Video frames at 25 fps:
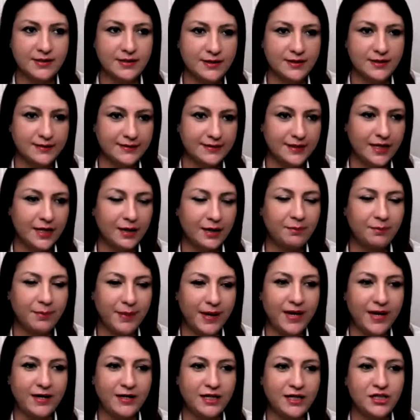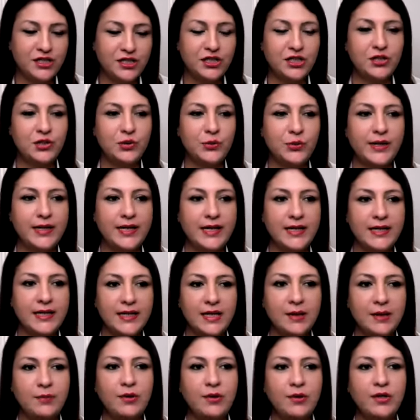Just keep paying attention to it
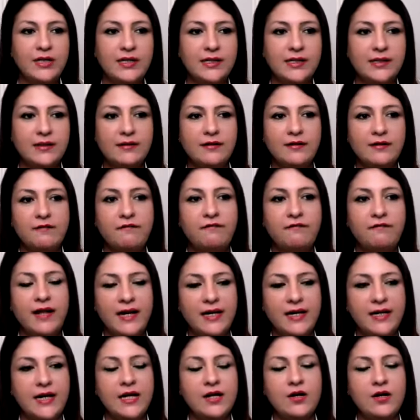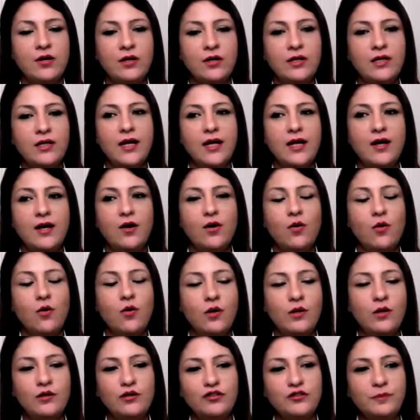and keep on reflecting on
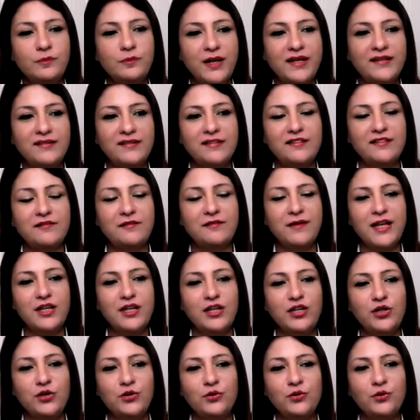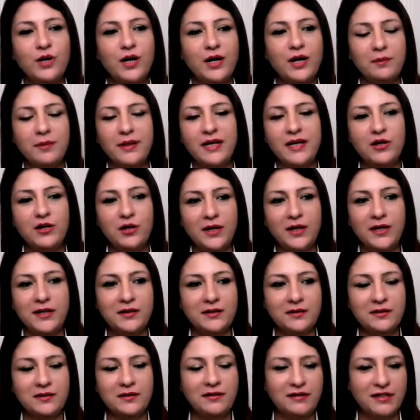all those places where you are being the
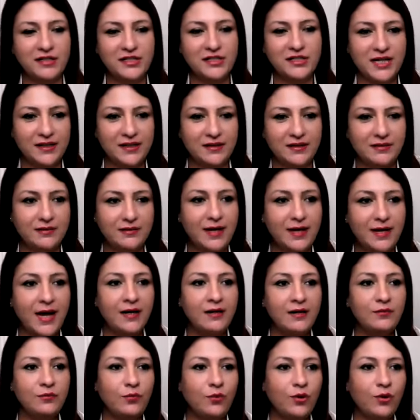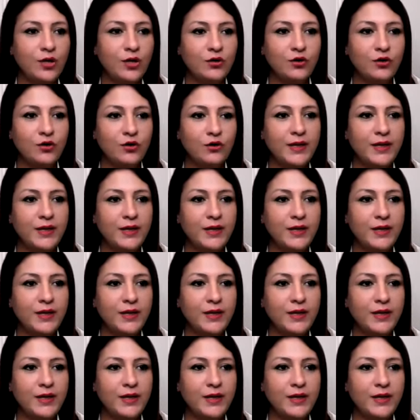internal rejector, and what